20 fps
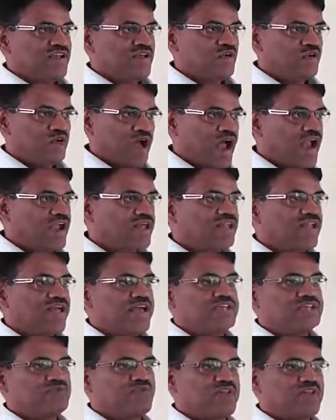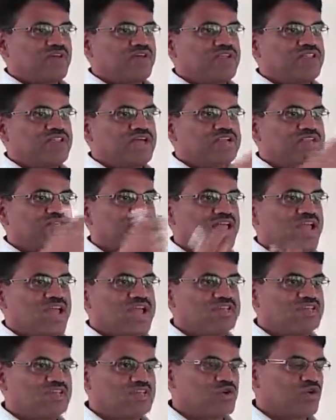you add an edge. Whenever there is an
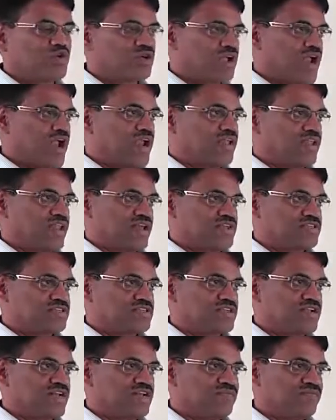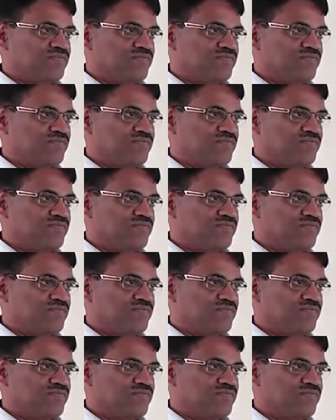edge, don't add an edge, right?